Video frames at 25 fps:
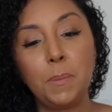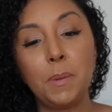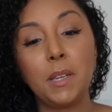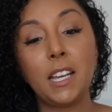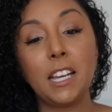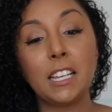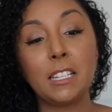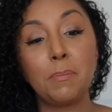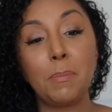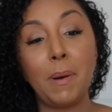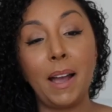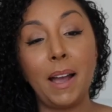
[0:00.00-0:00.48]

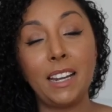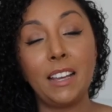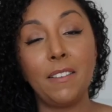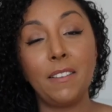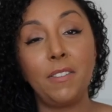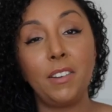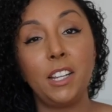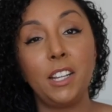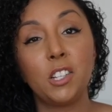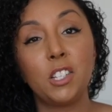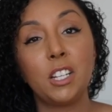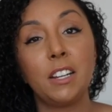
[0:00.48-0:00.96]
because my
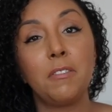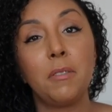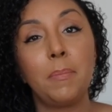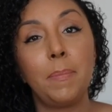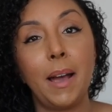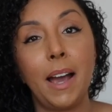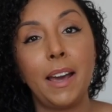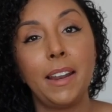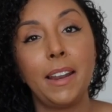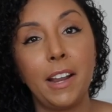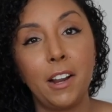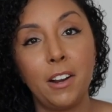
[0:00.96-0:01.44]
definition of a
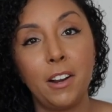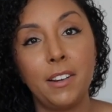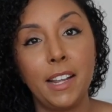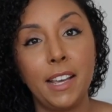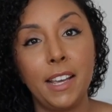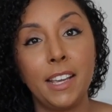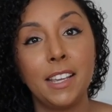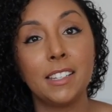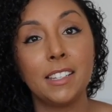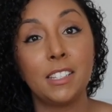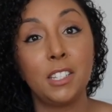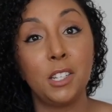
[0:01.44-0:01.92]
bad hair day
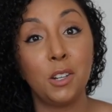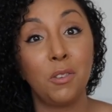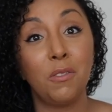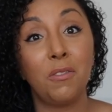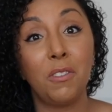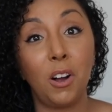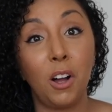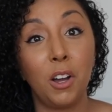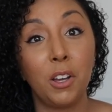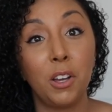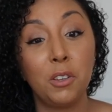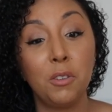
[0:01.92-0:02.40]
is no
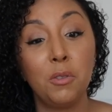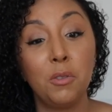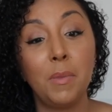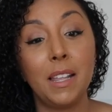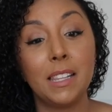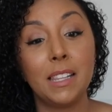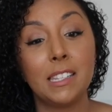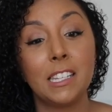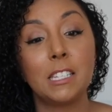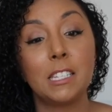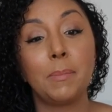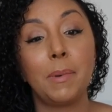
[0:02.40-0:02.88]
volume,
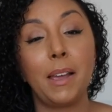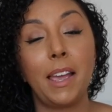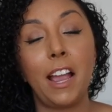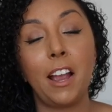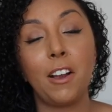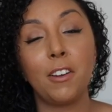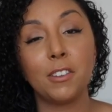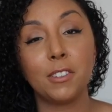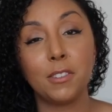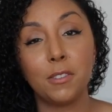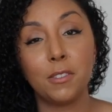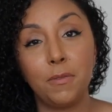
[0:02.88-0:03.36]
and since my
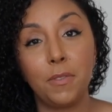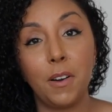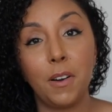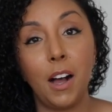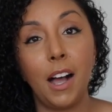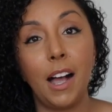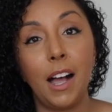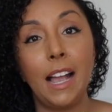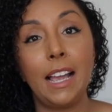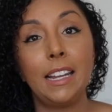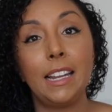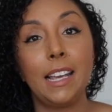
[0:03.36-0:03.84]
hair is
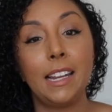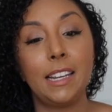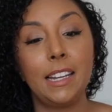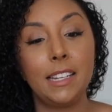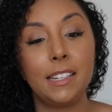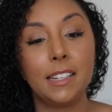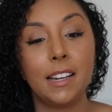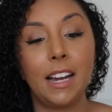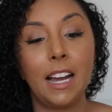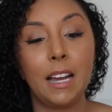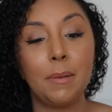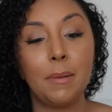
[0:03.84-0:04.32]
fine,
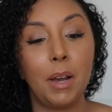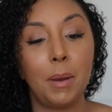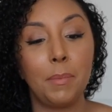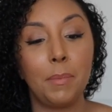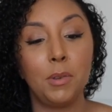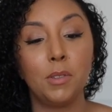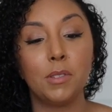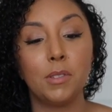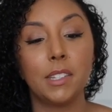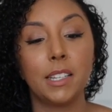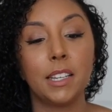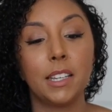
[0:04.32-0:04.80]
anytime I'm
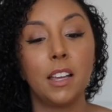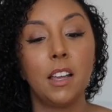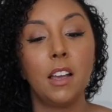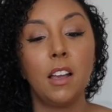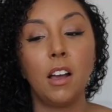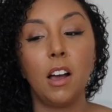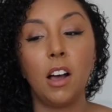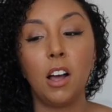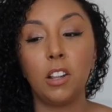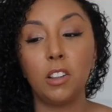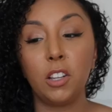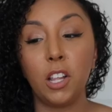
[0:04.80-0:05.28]
using
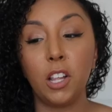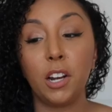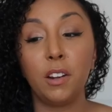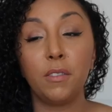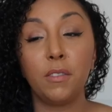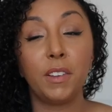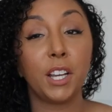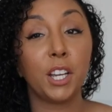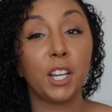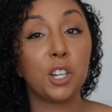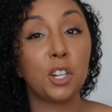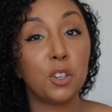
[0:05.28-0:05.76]
a lot of
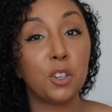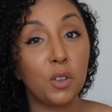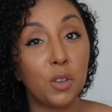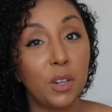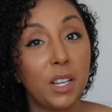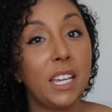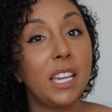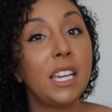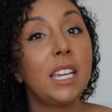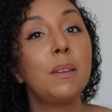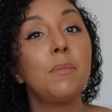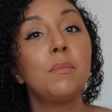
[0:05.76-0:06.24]
like
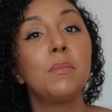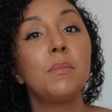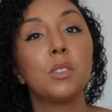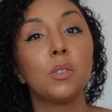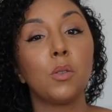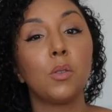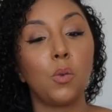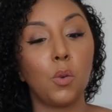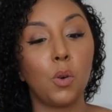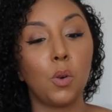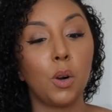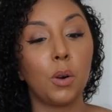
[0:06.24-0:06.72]
creams
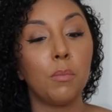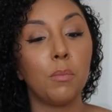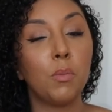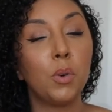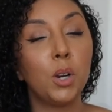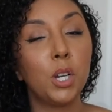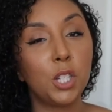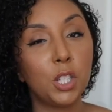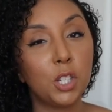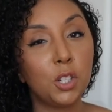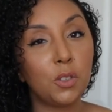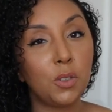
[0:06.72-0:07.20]
or
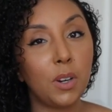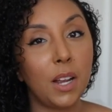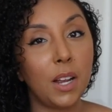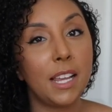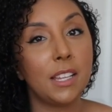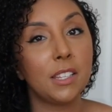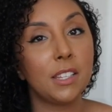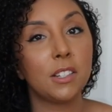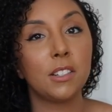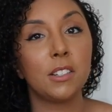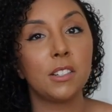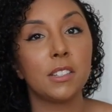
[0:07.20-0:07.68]

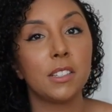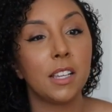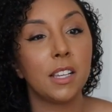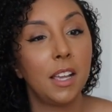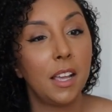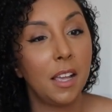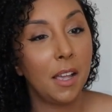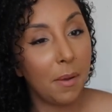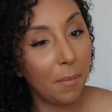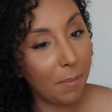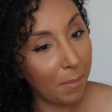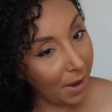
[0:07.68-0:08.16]
moisturizers,
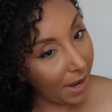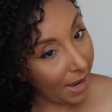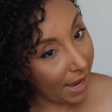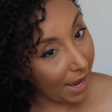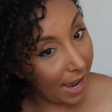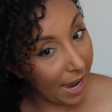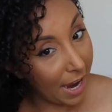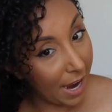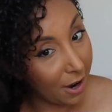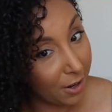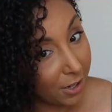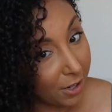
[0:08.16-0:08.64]
my
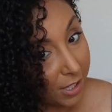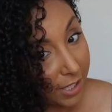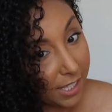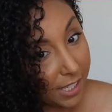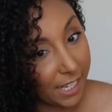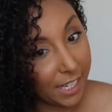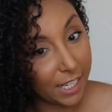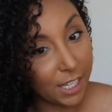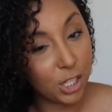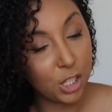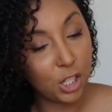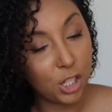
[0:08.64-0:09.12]
hair is
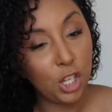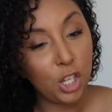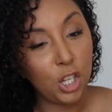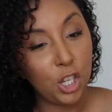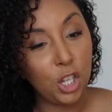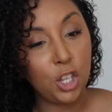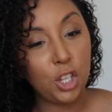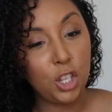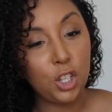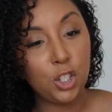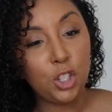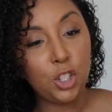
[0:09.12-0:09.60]
like
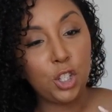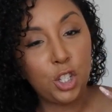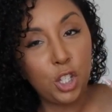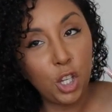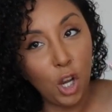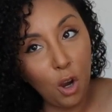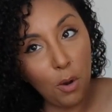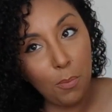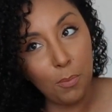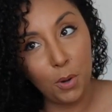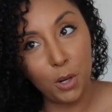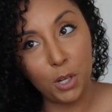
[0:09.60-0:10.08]

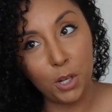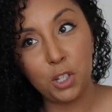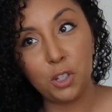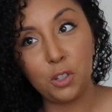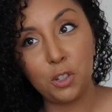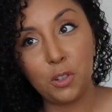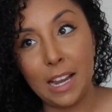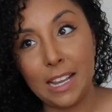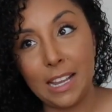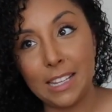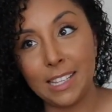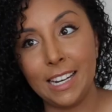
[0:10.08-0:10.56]
so
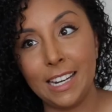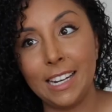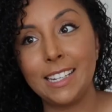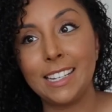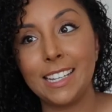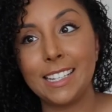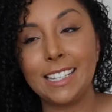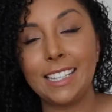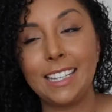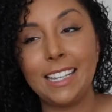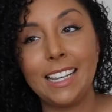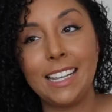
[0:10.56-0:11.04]
moisturized that it
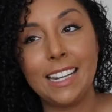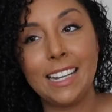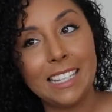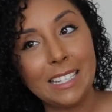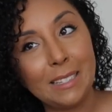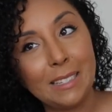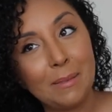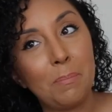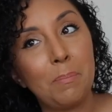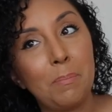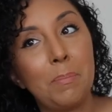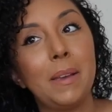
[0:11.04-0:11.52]
doesn't get as
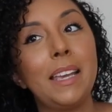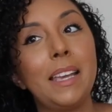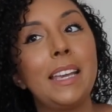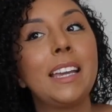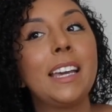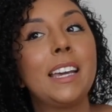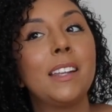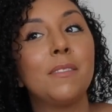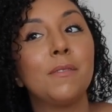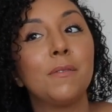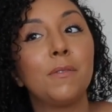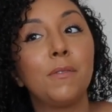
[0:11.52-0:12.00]
big
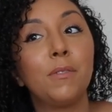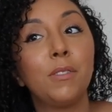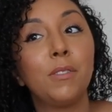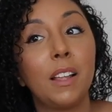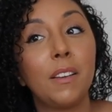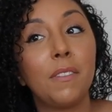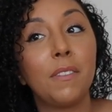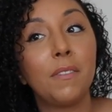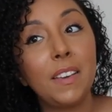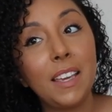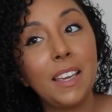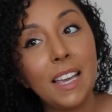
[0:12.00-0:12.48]
and
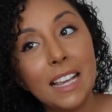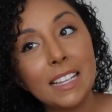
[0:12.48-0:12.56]
fluffy